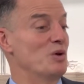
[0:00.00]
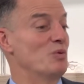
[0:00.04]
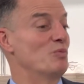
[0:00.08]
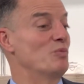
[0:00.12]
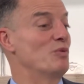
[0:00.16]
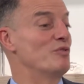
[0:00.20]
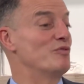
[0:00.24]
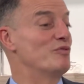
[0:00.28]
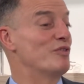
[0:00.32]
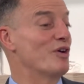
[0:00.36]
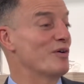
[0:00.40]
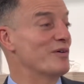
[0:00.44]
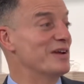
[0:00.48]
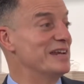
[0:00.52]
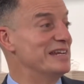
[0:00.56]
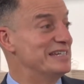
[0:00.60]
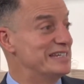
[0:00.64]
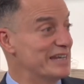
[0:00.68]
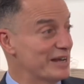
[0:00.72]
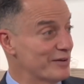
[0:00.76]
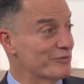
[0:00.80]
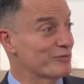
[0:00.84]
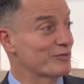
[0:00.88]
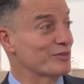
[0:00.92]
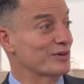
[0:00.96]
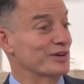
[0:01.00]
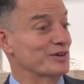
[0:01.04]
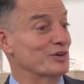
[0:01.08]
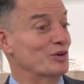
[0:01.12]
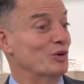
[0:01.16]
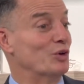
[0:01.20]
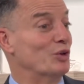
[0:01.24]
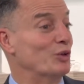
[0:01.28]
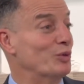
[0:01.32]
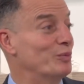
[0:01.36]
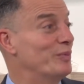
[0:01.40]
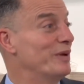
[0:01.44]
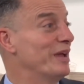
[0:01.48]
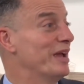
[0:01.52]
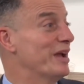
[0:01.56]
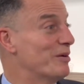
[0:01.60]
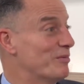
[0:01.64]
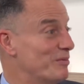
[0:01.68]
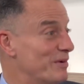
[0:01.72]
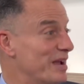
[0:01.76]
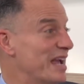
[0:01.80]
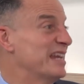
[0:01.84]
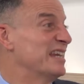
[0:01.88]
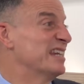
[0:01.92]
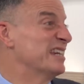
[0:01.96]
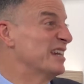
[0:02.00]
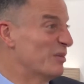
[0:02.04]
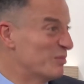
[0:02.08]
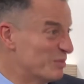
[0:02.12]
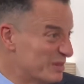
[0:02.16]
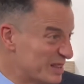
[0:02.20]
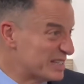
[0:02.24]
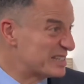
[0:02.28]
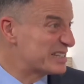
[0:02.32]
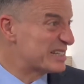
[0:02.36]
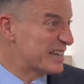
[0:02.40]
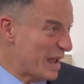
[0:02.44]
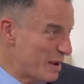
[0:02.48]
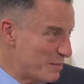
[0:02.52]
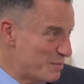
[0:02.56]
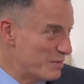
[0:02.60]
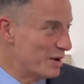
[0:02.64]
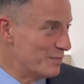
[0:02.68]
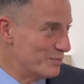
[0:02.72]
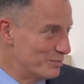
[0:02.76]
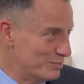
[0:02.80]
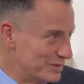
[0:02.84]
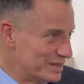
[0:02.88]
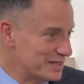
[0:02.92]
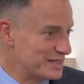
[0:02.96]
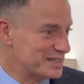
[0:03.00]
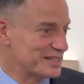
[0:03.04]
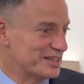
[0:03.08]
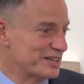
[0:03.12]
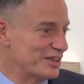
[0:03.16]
were very different, albeit we ended up with the same numbers.